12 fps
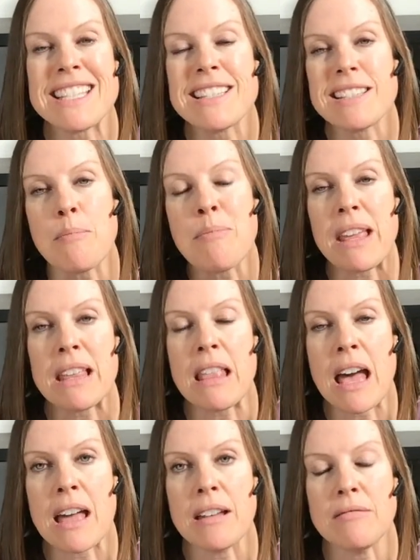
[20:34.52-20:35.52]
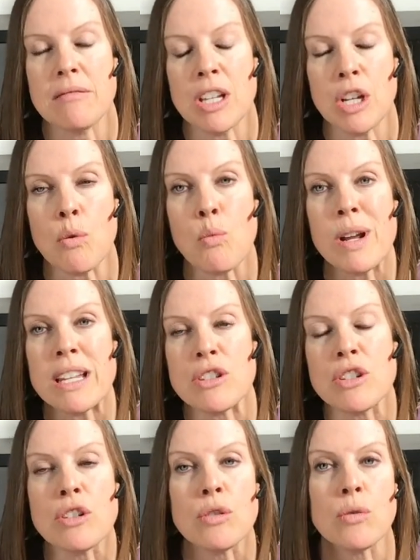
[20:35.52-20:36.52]
it's something that you know we
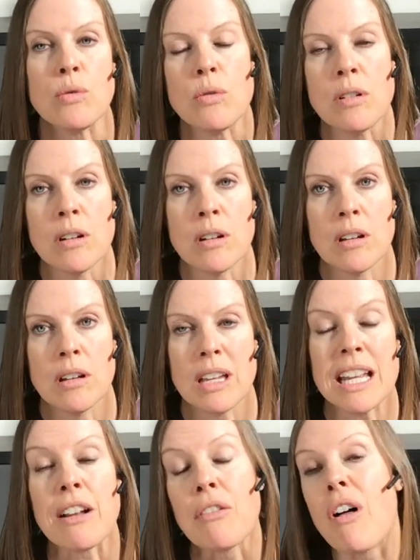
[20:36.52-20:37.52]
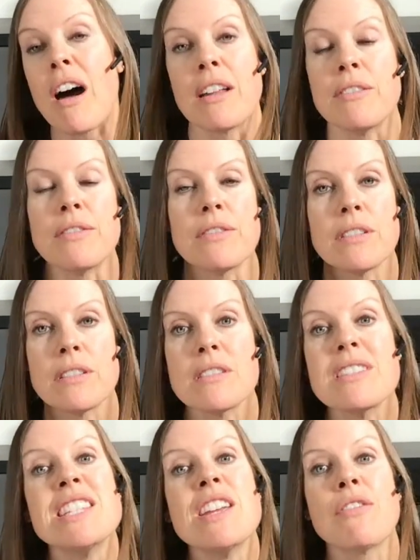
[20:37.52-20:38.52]
do in a lot of
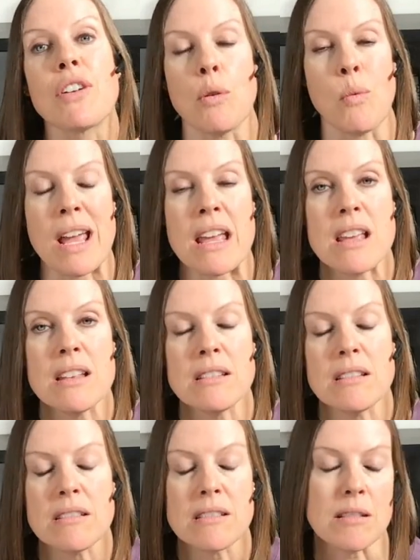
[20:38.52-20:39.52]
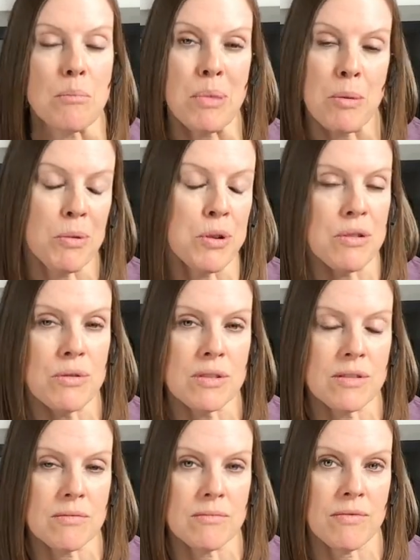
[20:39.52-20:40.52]
different ways some people
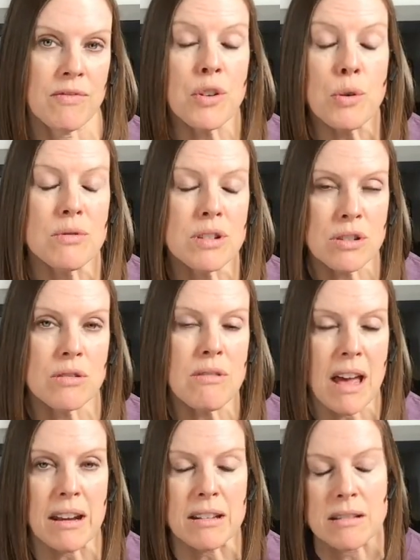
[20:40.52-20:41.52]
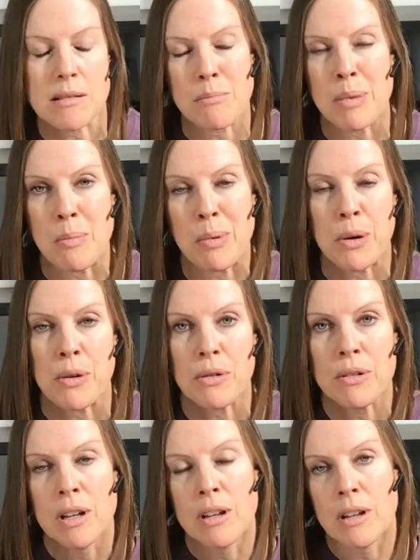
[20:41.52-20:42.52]
use food to do that and some
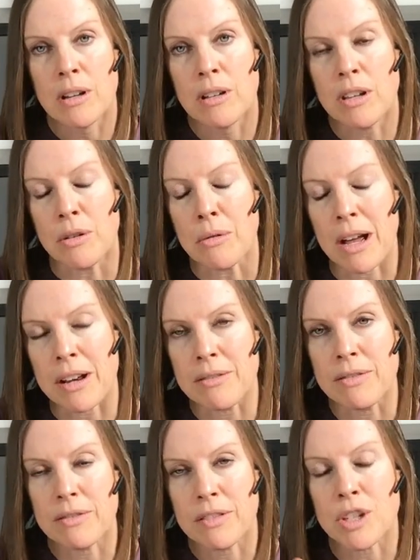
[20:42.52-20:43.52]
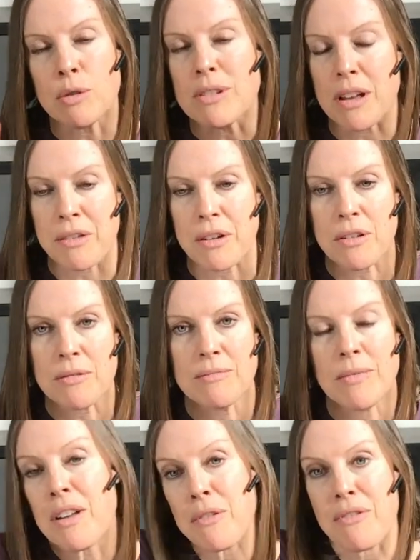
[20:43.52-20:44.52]
people you know kind of use other
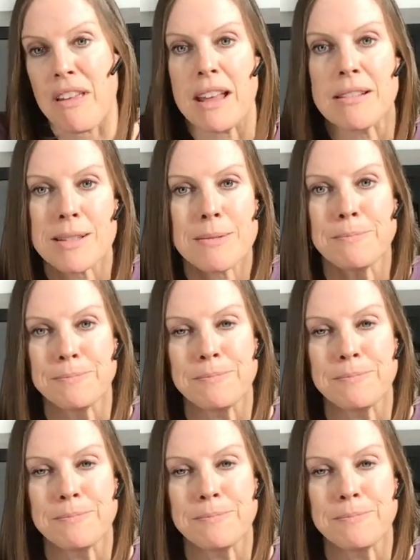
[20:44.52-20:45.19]
other things